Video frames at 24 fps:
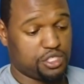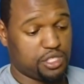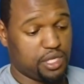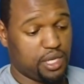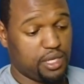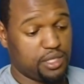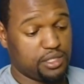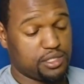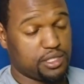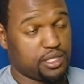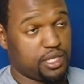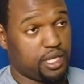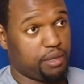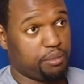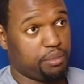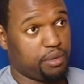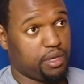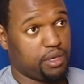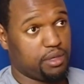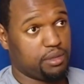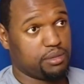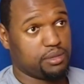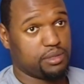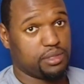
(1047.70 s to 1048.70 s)
changing light
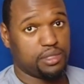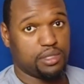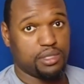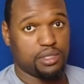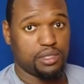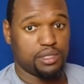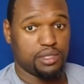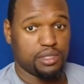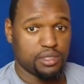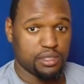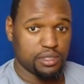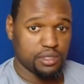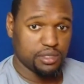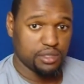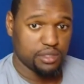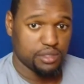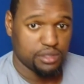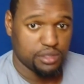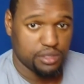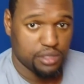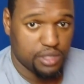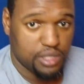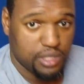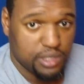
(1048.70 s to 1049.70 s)
bulbs.
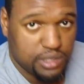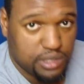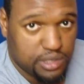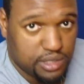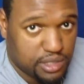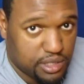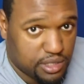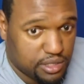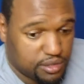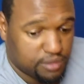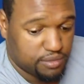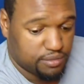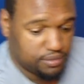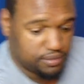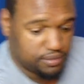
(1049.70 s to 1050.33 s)
So let's see.